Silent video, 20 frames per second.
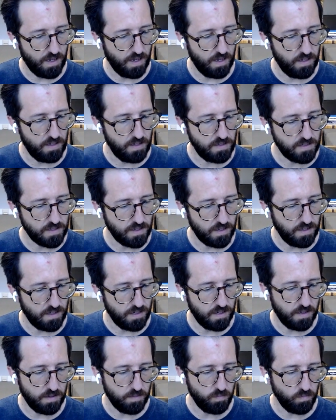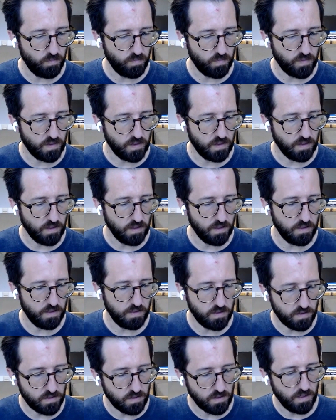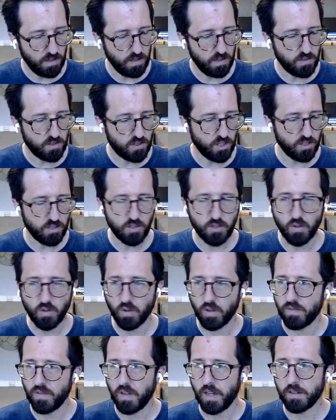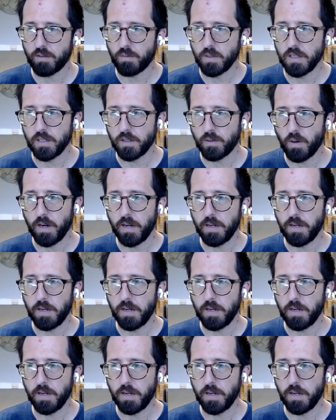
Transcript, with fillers: and um, is is just sort of like